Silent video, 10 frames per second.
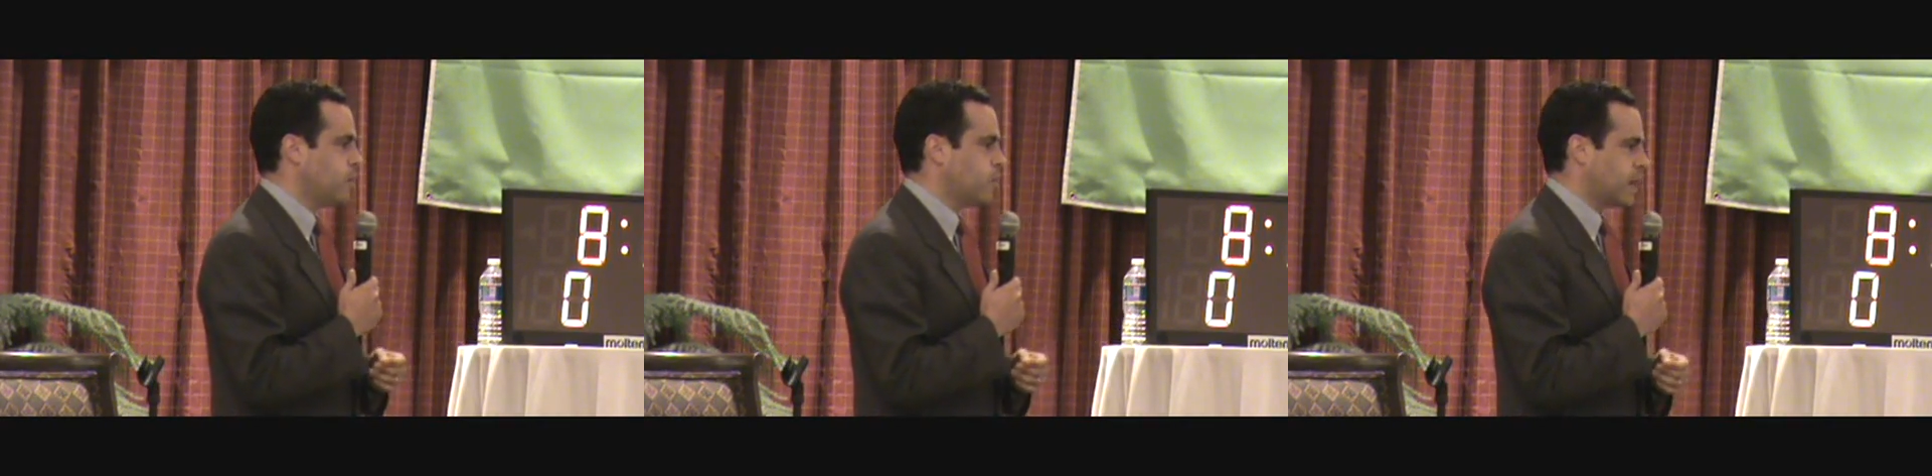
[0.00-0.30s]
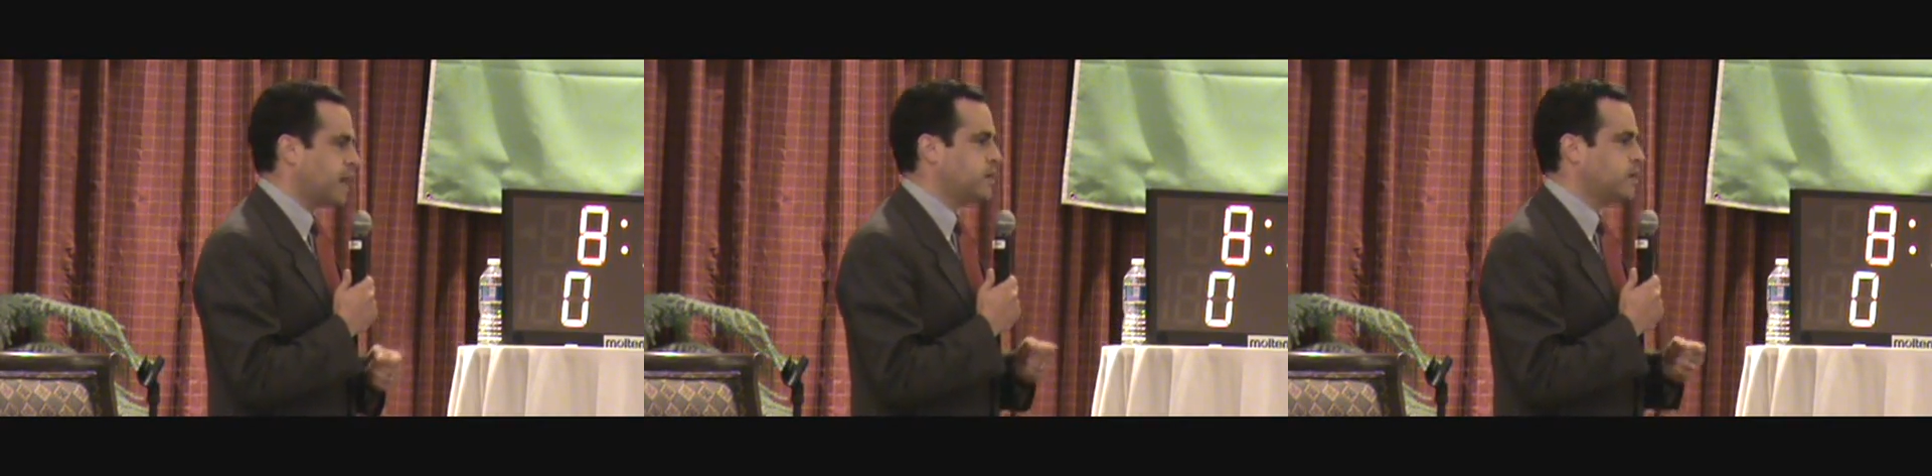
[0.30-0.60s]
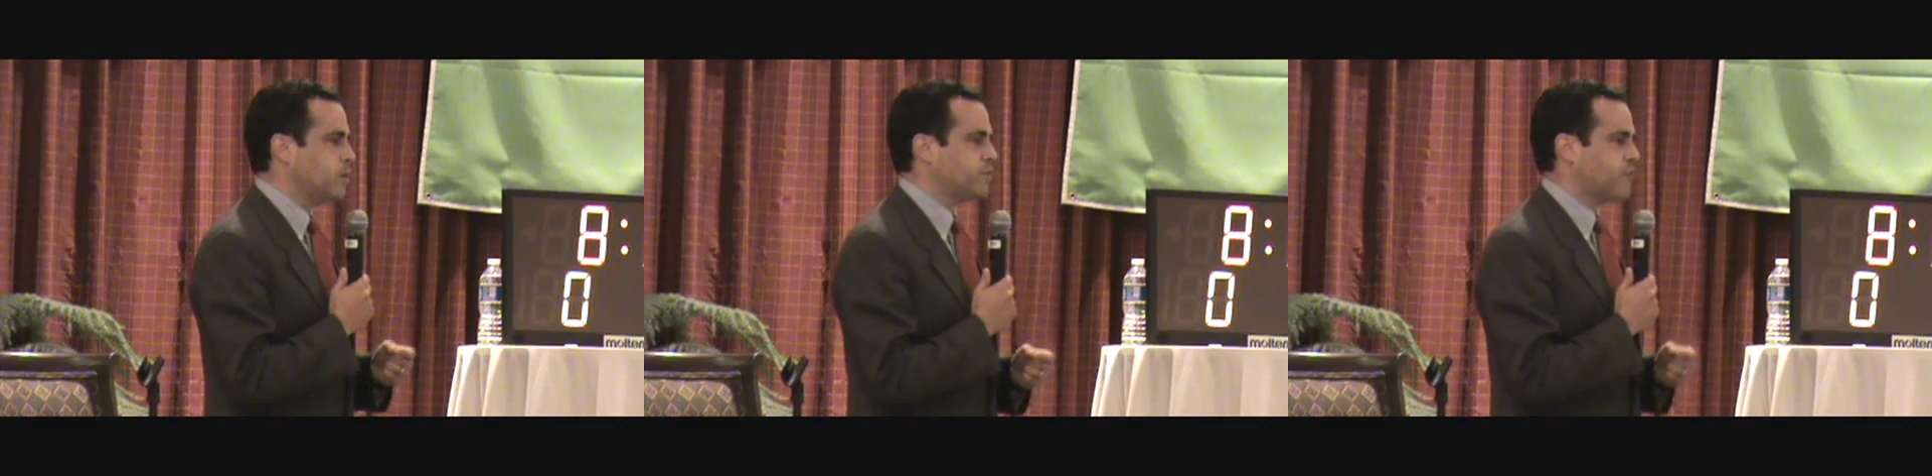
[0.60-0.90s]
What I
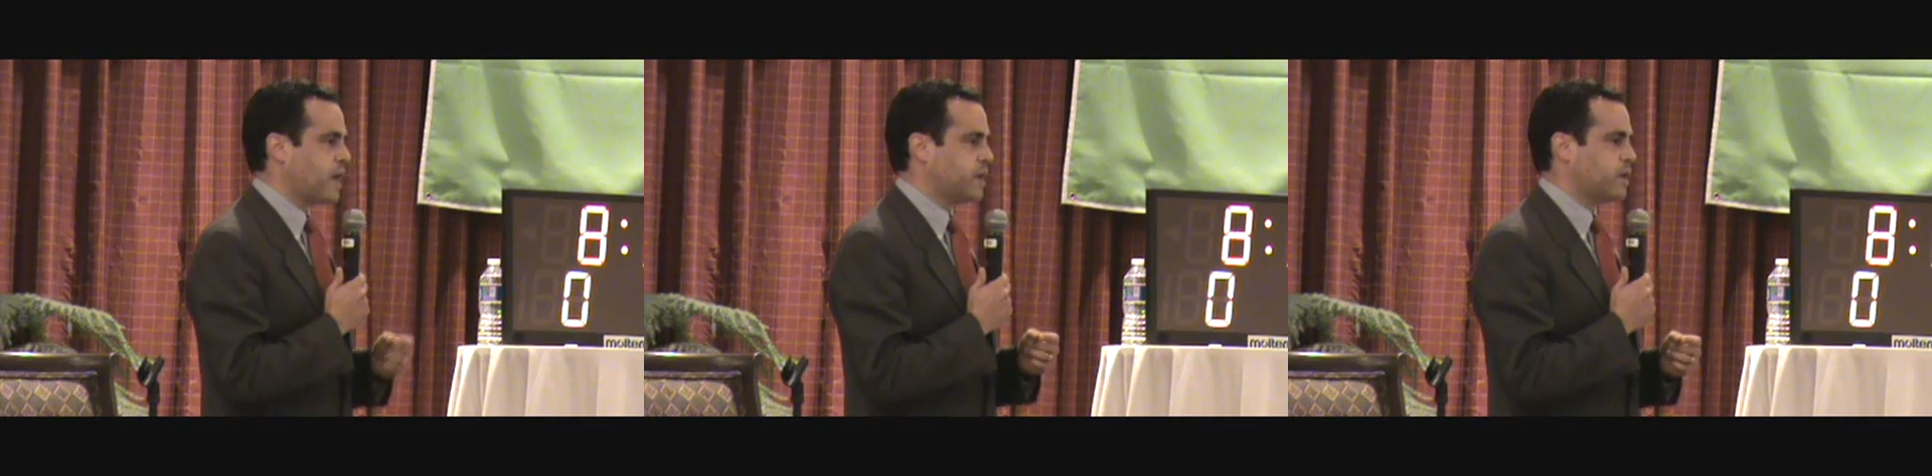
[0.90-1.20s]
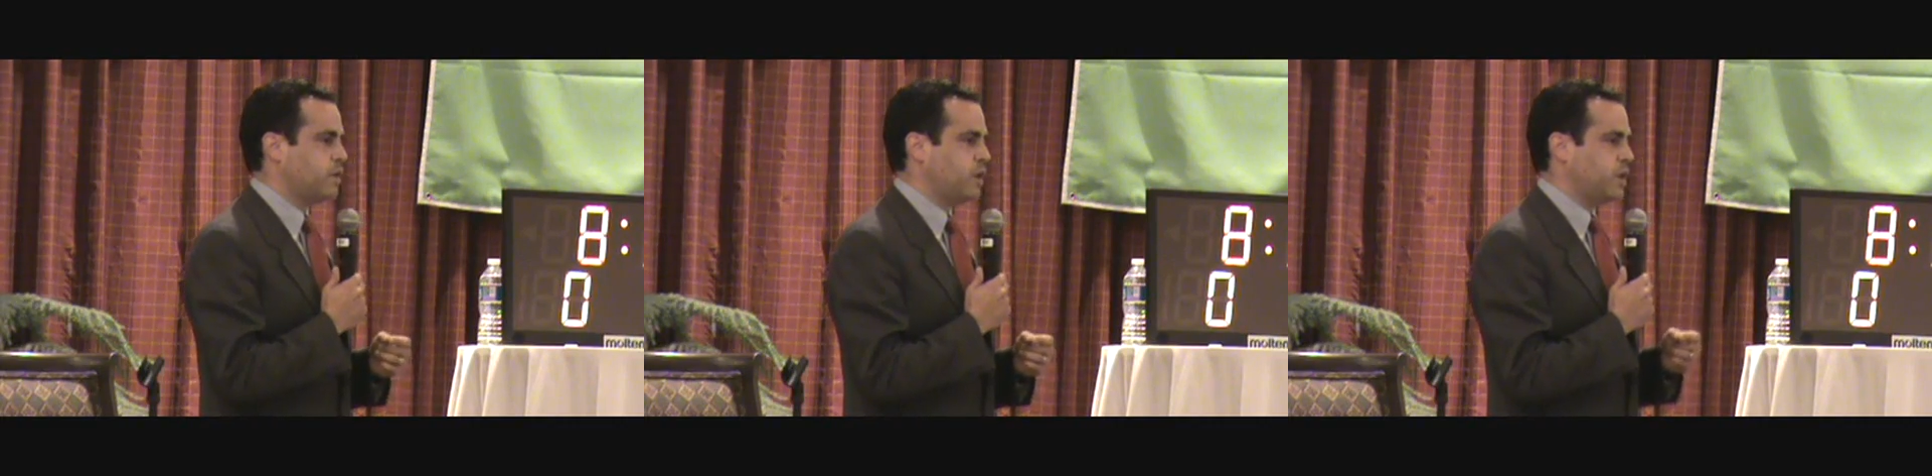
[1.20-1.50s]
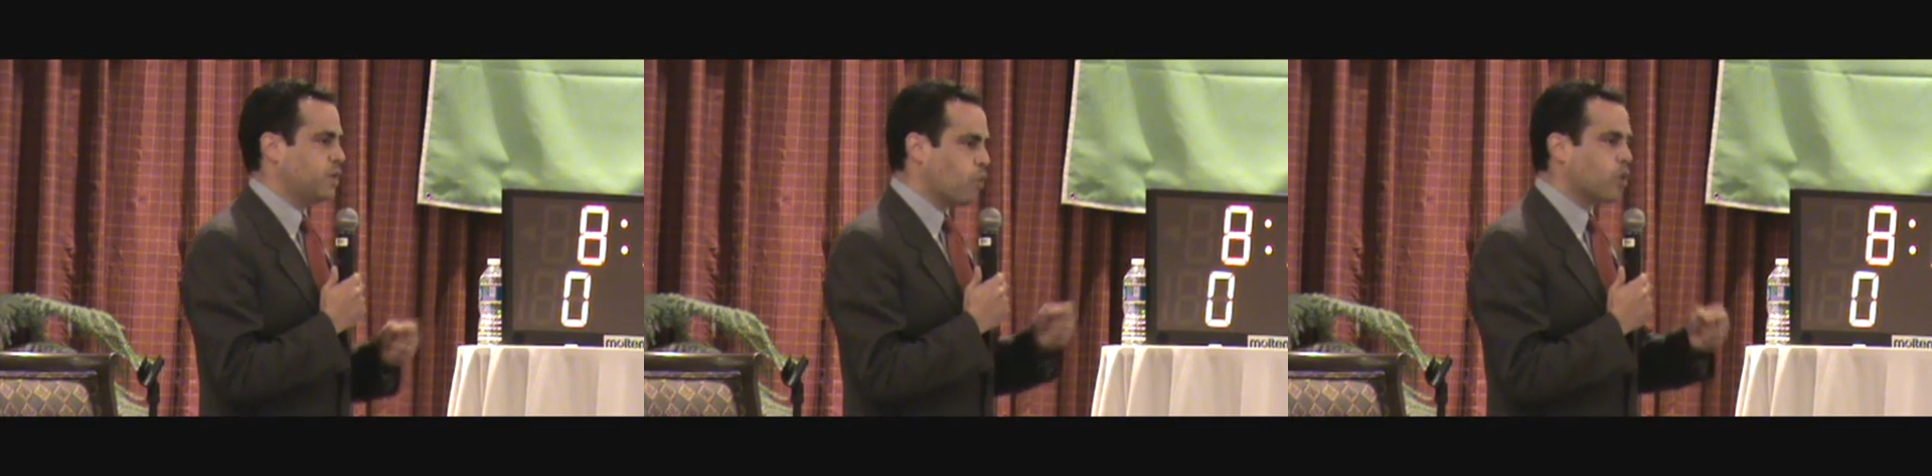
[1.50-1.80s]
know is that
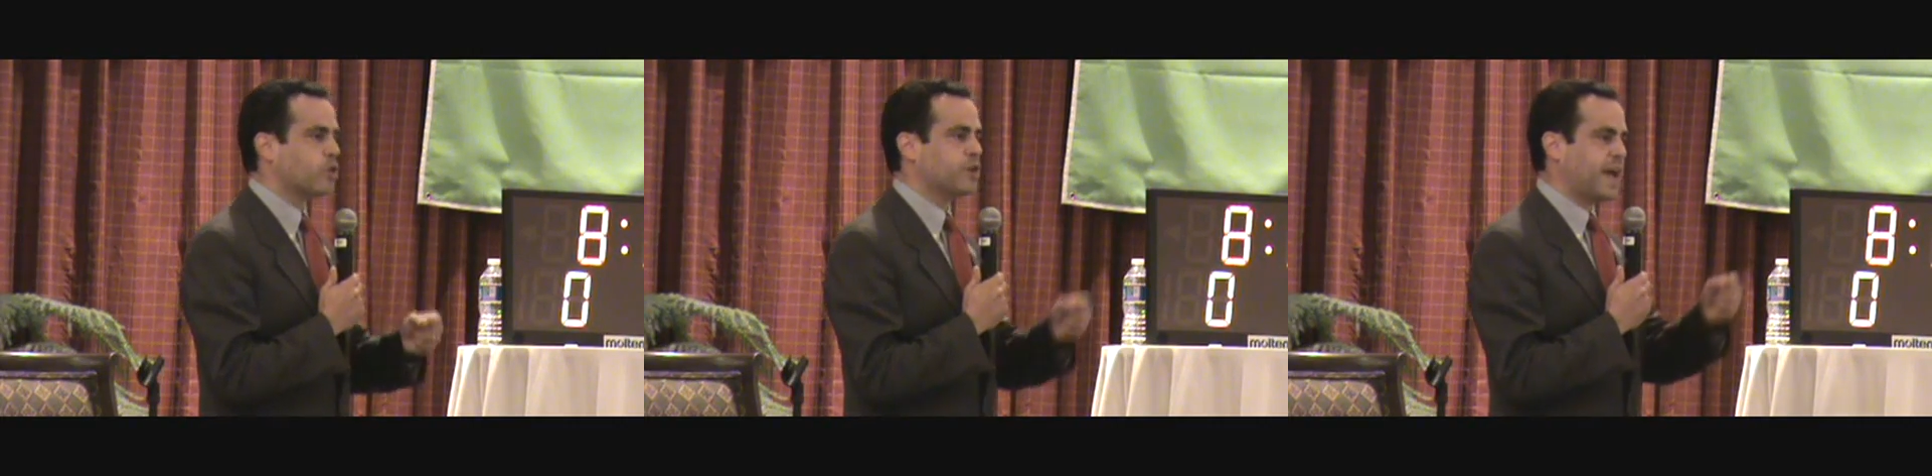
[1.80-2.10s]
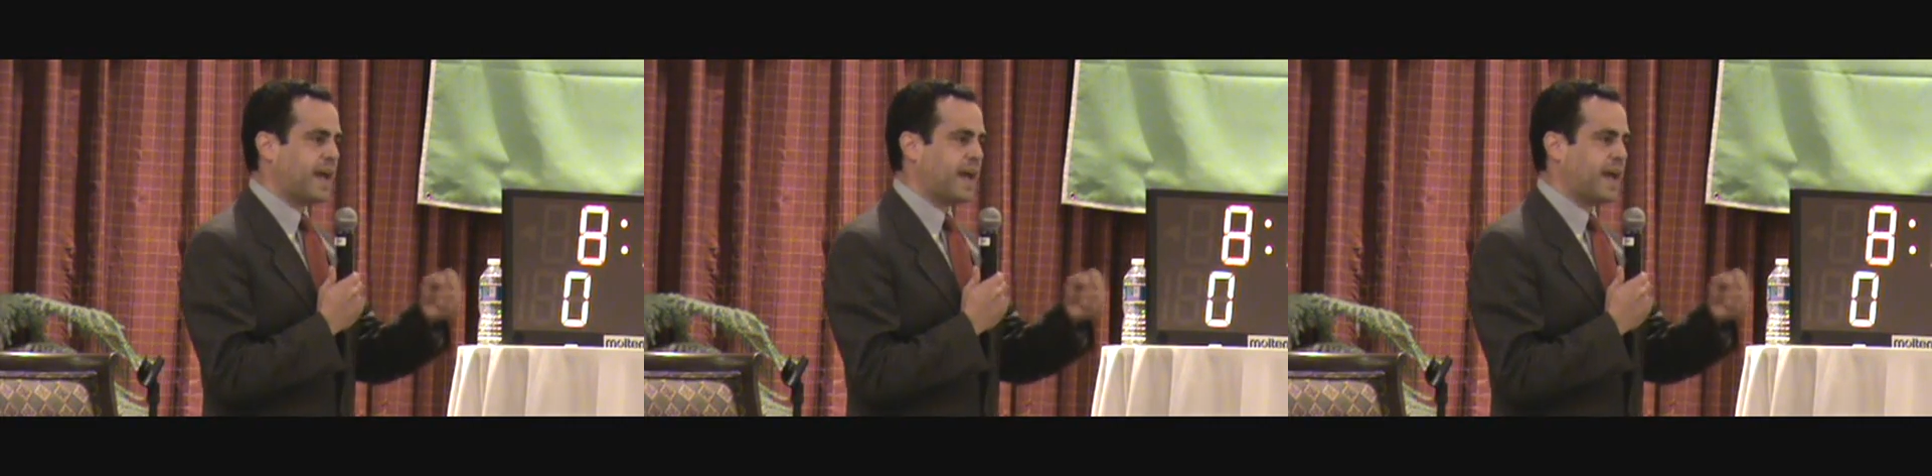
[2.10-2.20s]
in order to